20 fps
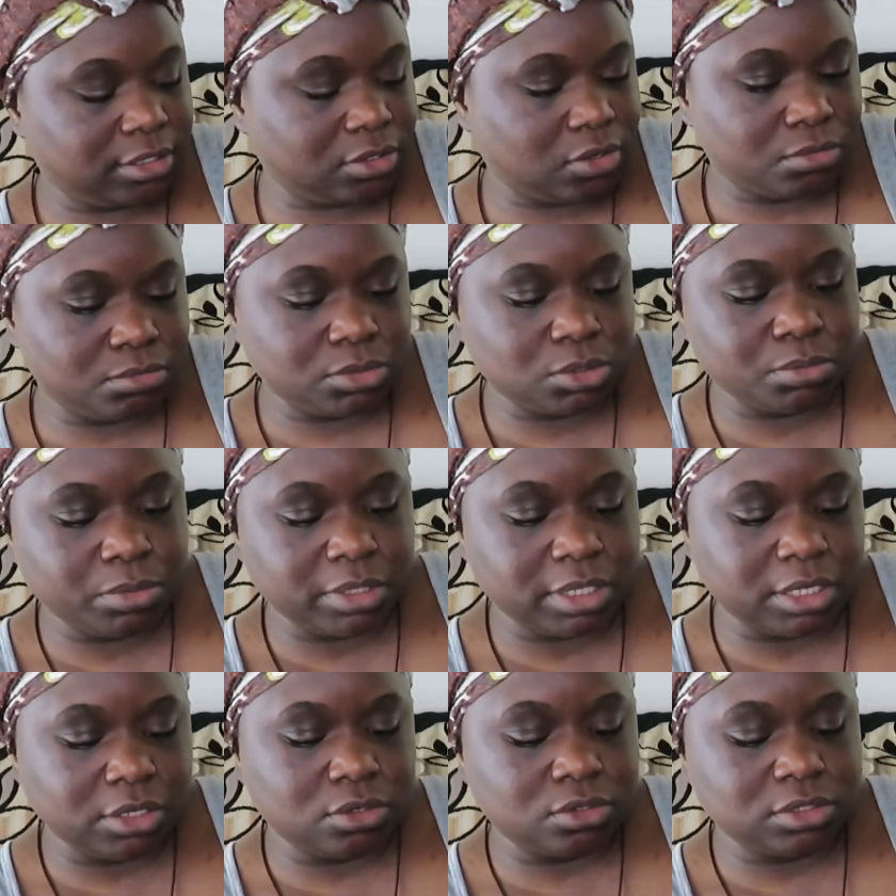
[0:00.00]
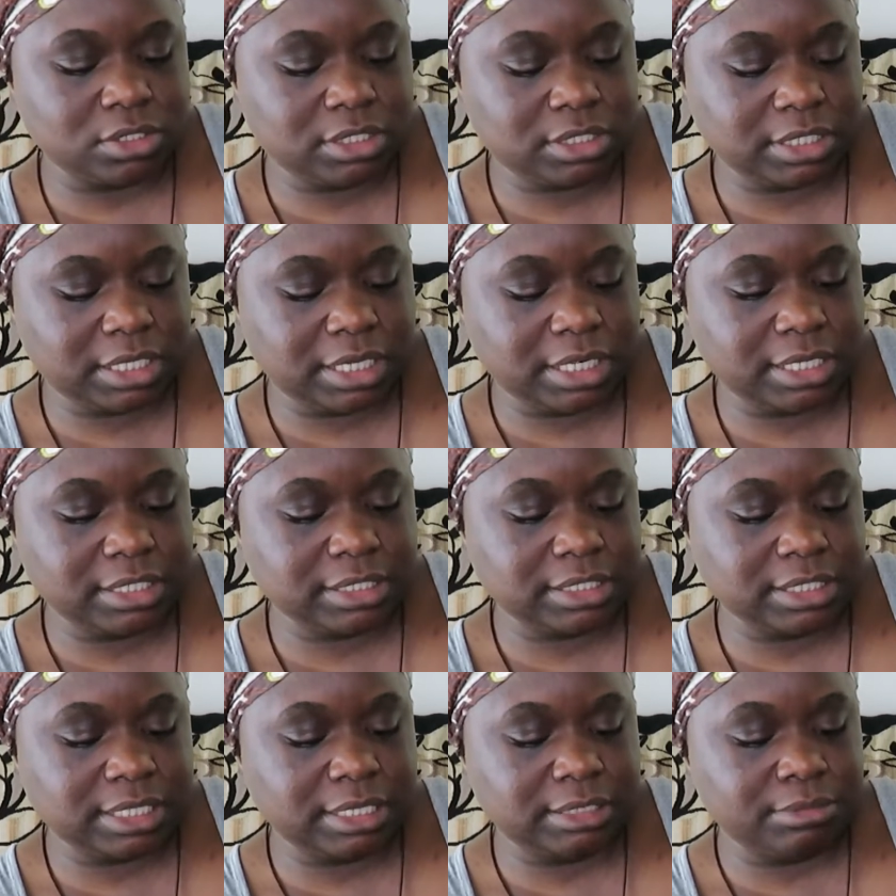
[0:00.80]
Comes with a little
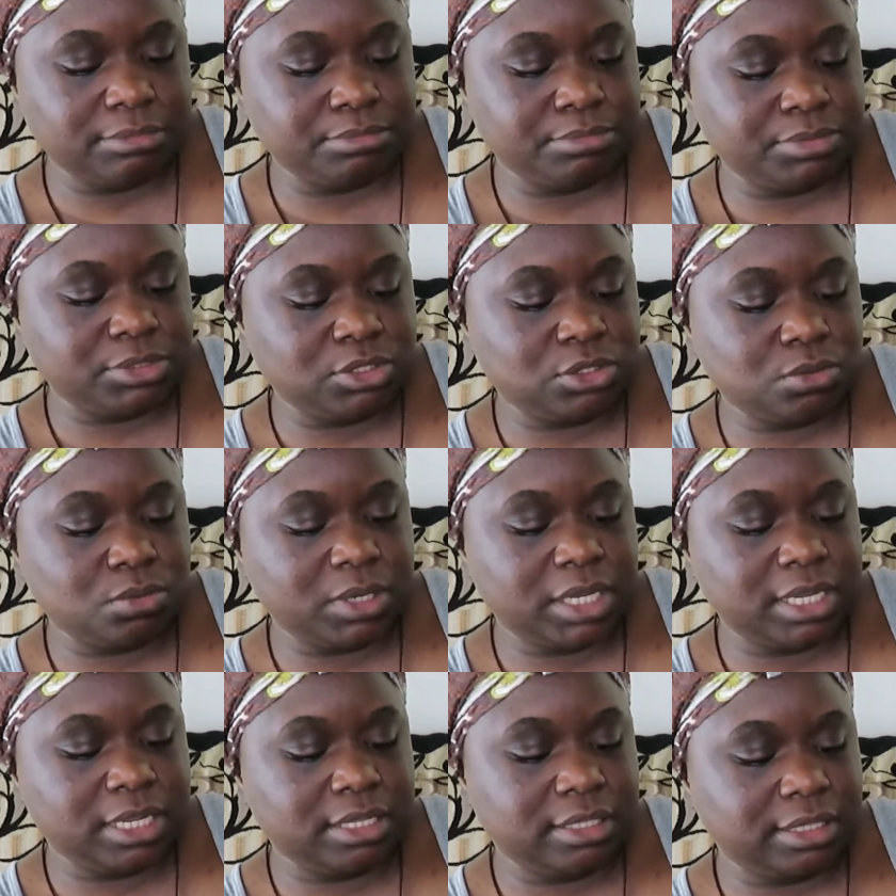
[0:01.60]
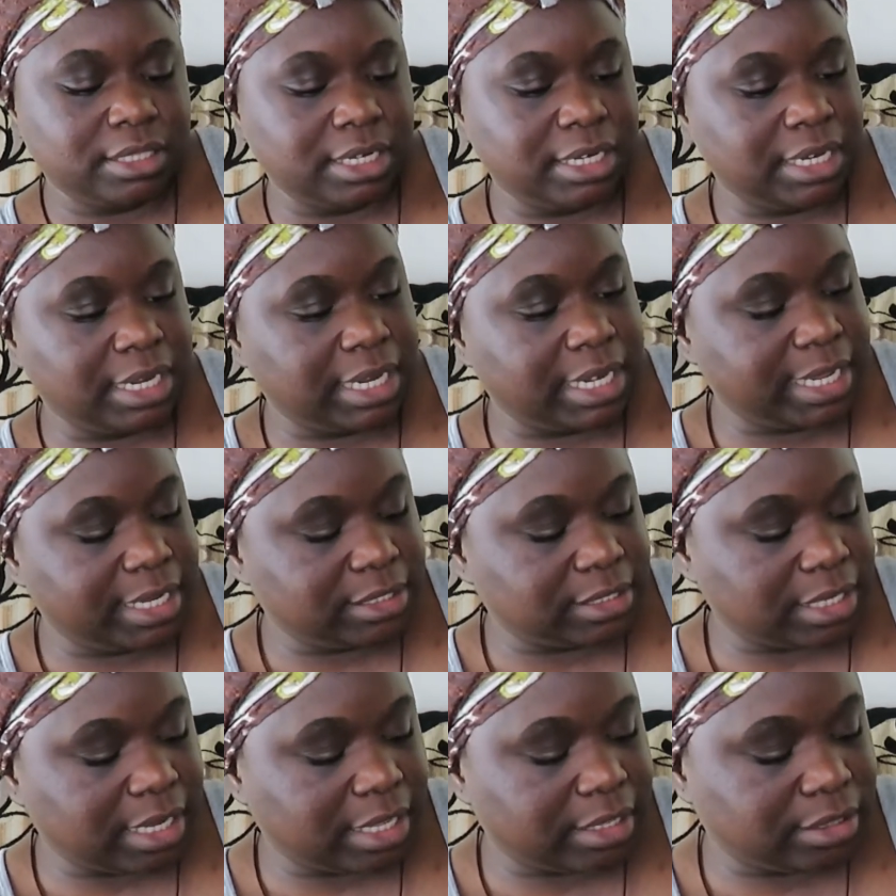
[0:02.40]
sealant in between the
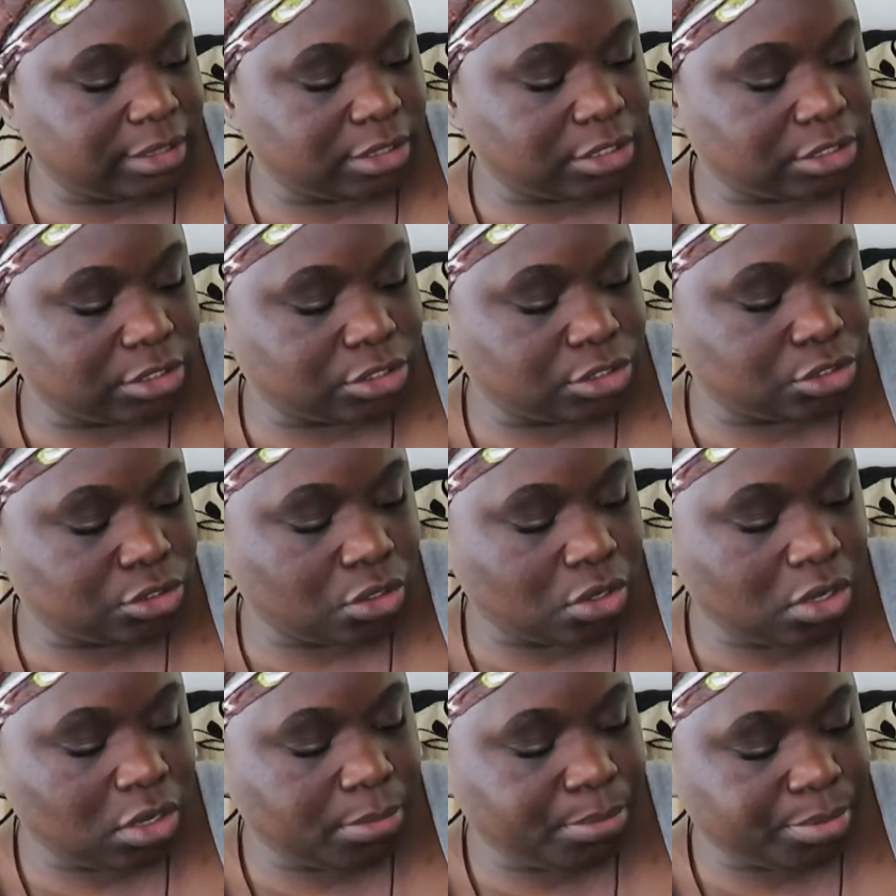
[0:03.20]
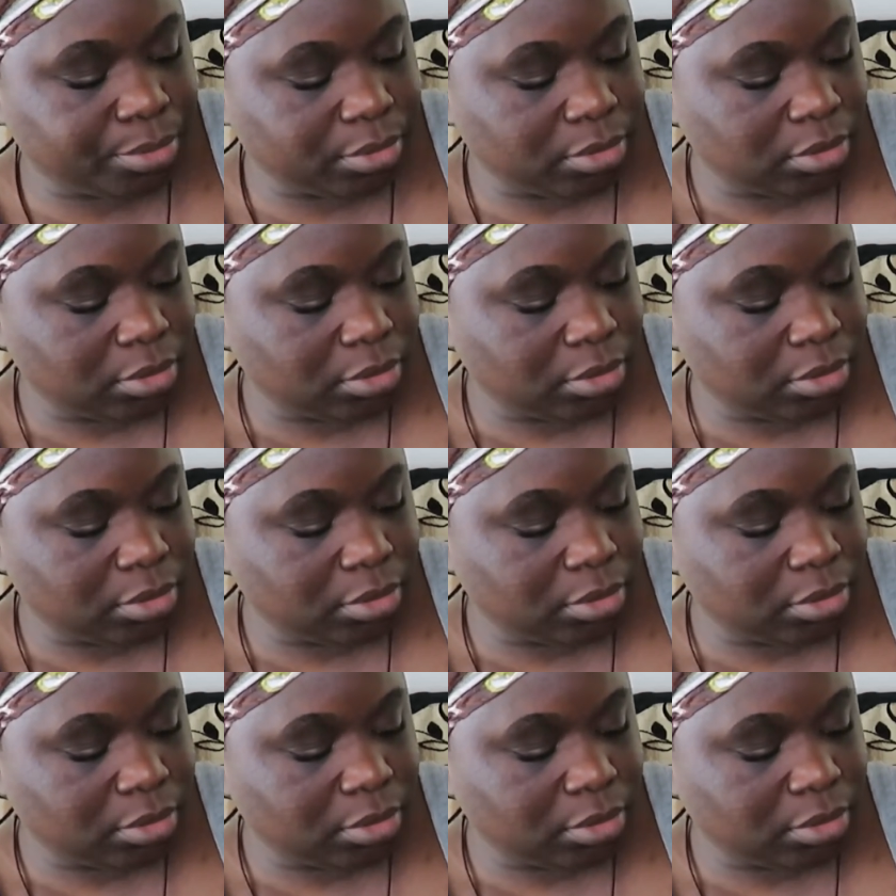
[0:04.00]
lid and the top.